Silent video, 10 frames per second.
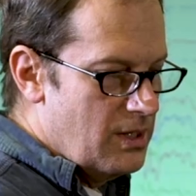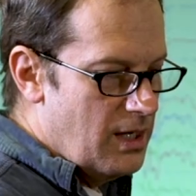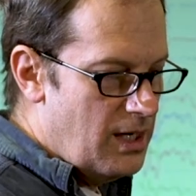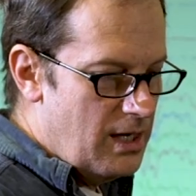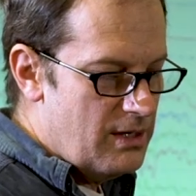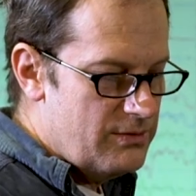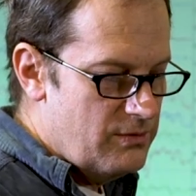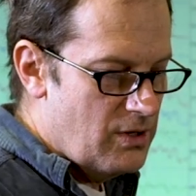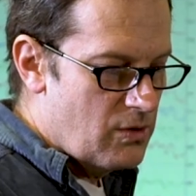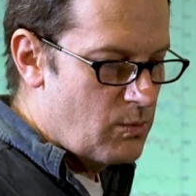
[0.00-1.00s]

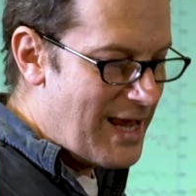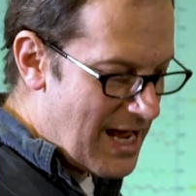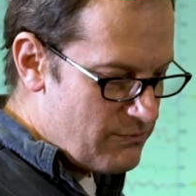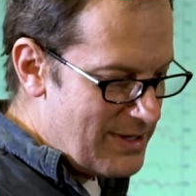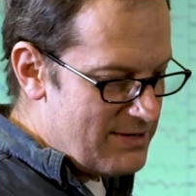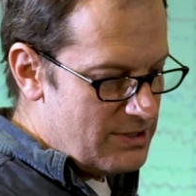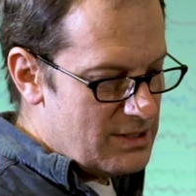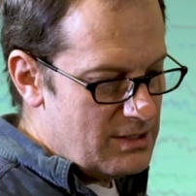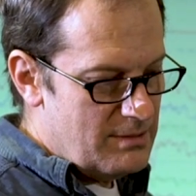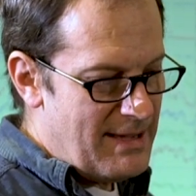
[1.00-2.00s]
We have
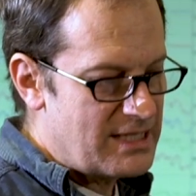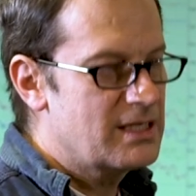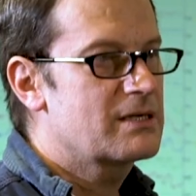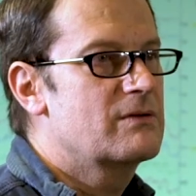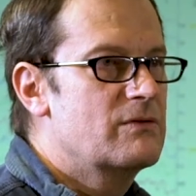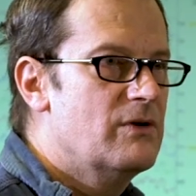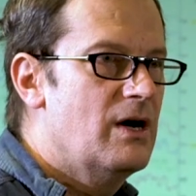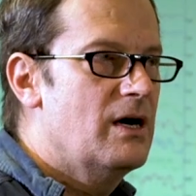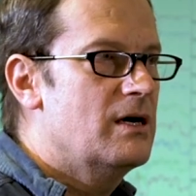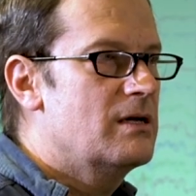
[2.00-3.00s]
a magnetic
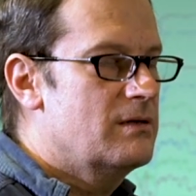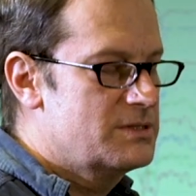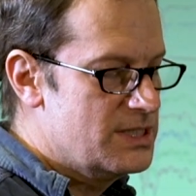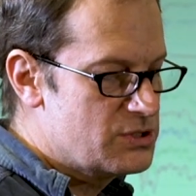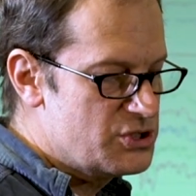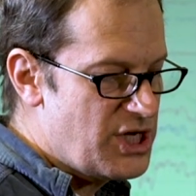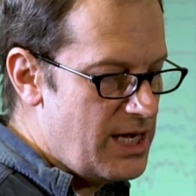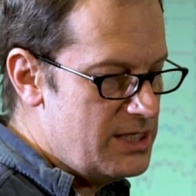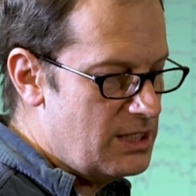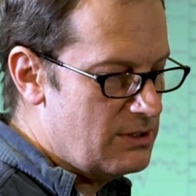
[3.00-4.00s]
sensor
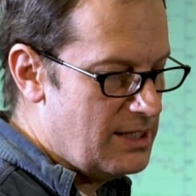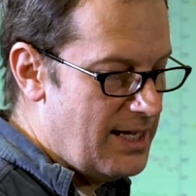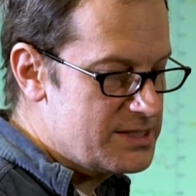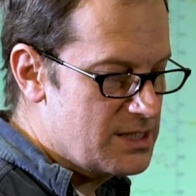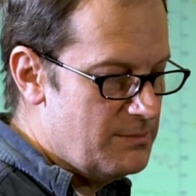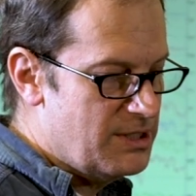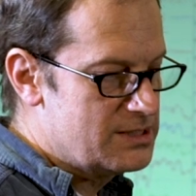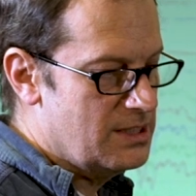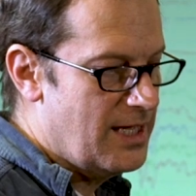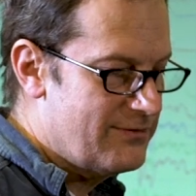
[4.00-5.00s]
chain here in Alaska,
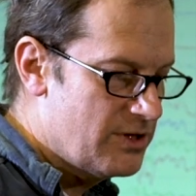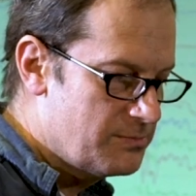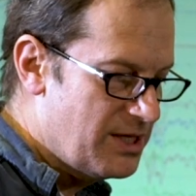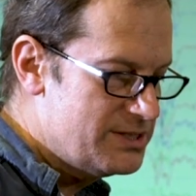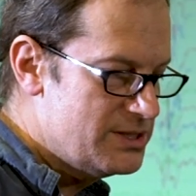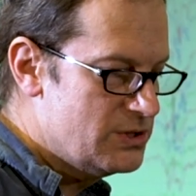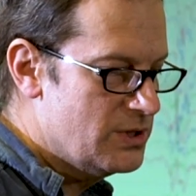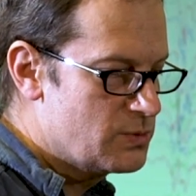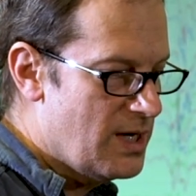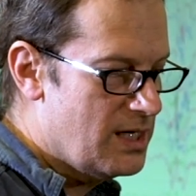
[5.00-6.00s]
but a lot of other places
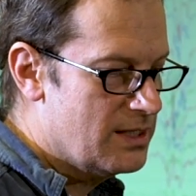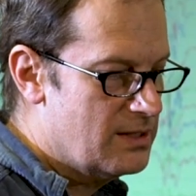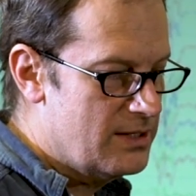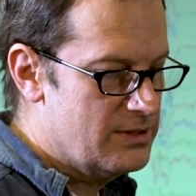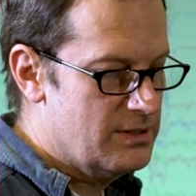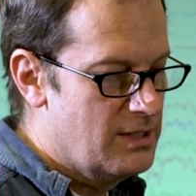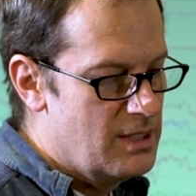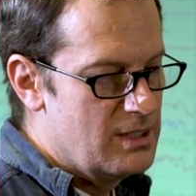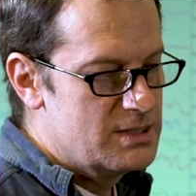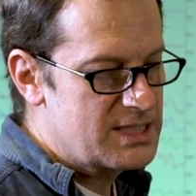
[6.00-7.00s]
do as well. And the
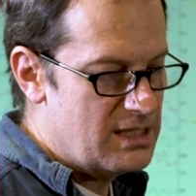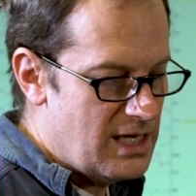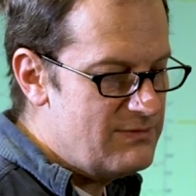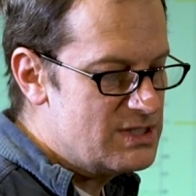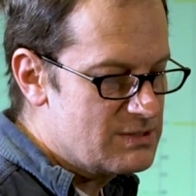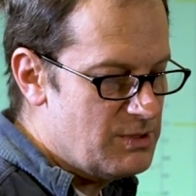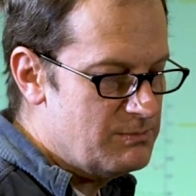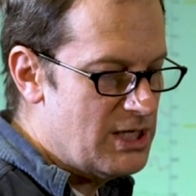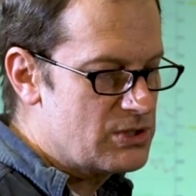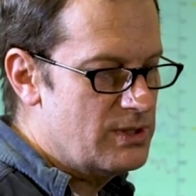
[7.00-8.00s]
Scandinavians have
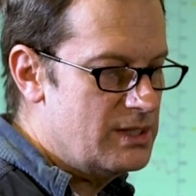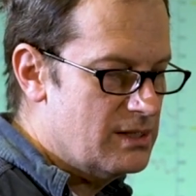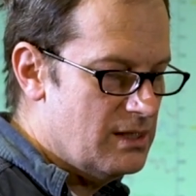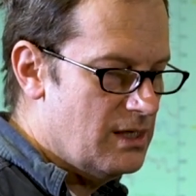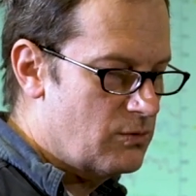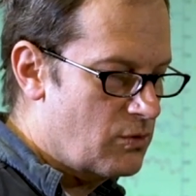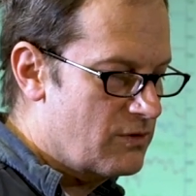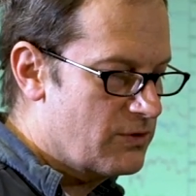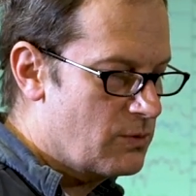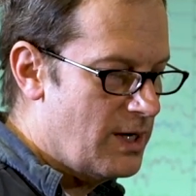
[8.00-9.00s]
been measuring
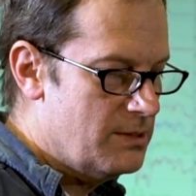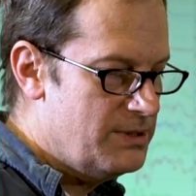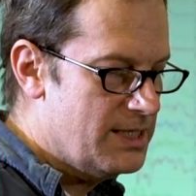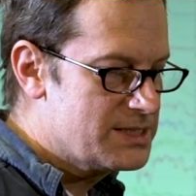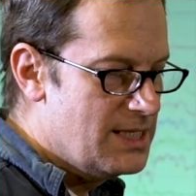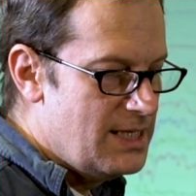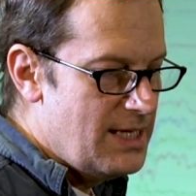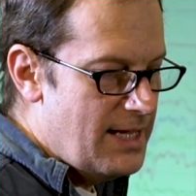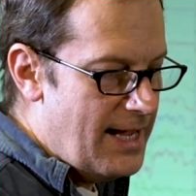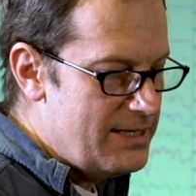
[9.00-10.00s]
aurora for quite a bit.
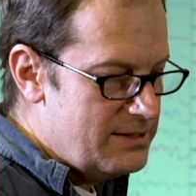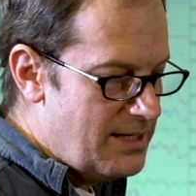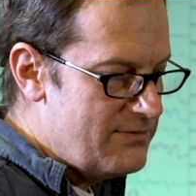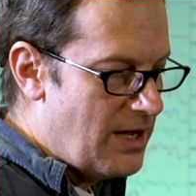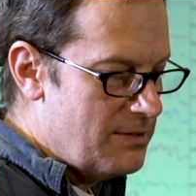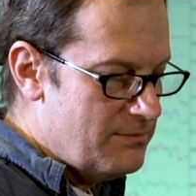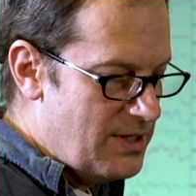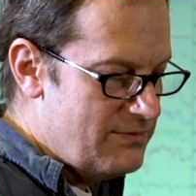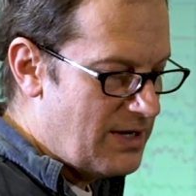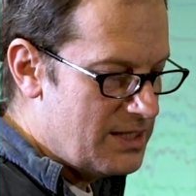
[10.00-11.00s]
And they've got
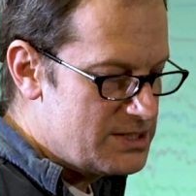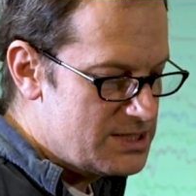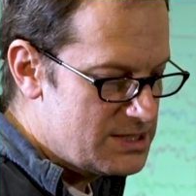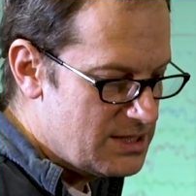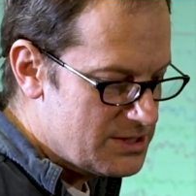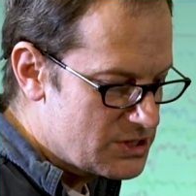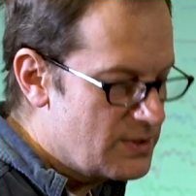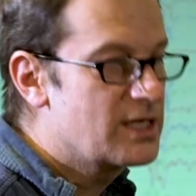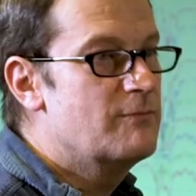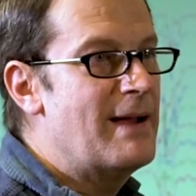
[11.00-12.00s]
a
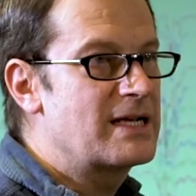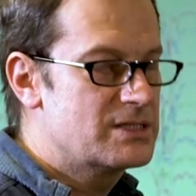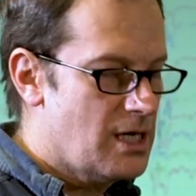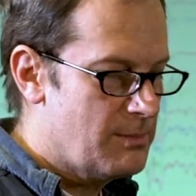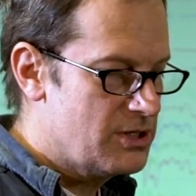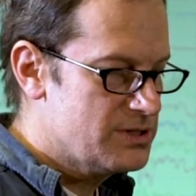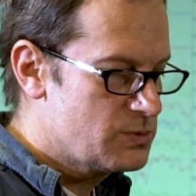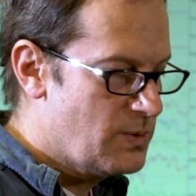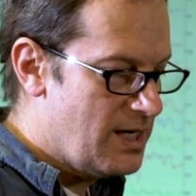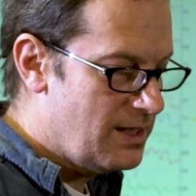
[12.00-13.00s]
string of magnetometers
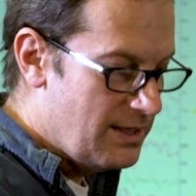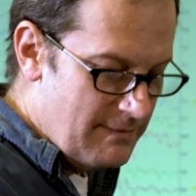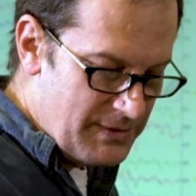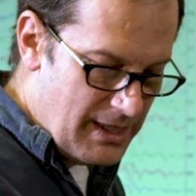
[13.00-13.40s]
as well.